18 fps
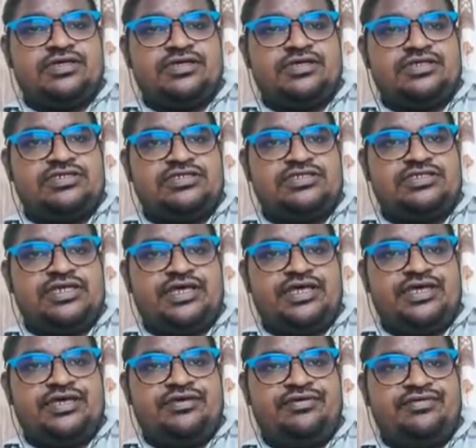
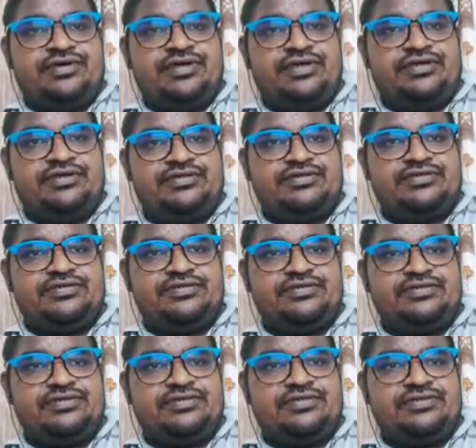psi 1
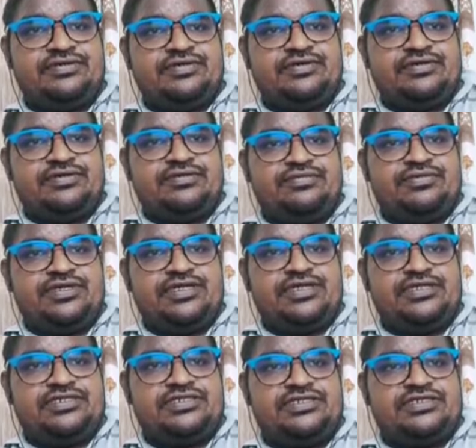
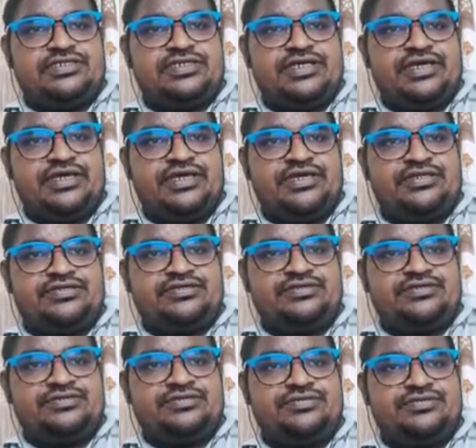plus psi
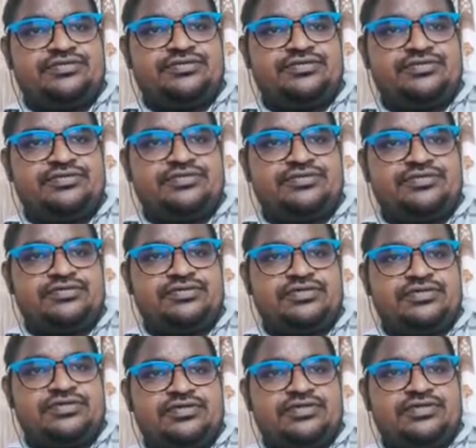2
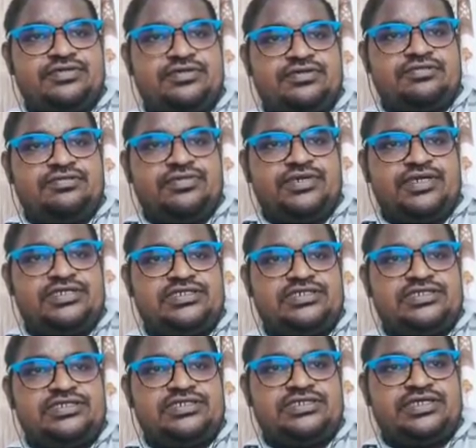plus
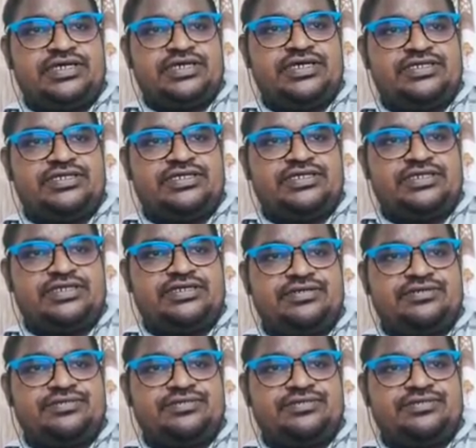psi 3.